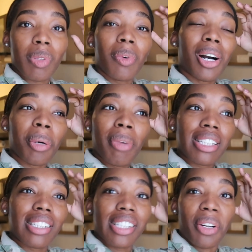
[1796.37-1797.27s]
Welcome back
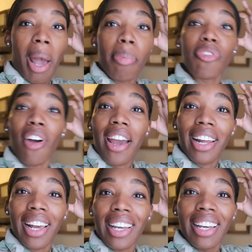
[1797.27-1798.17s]
to the channel. Happy
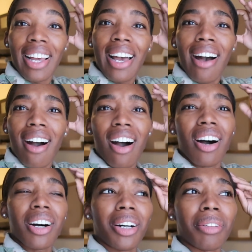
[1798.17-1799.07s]
Friday.
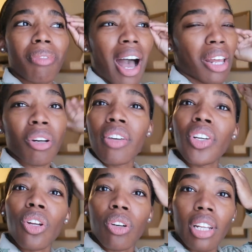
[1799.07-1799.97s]
Um, I don't
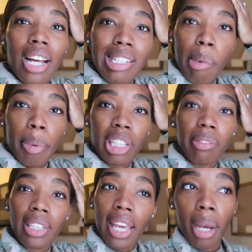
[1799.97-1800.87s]
even know the last time I picked
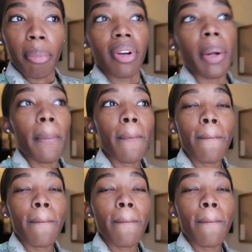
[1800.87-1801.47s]
up the camera.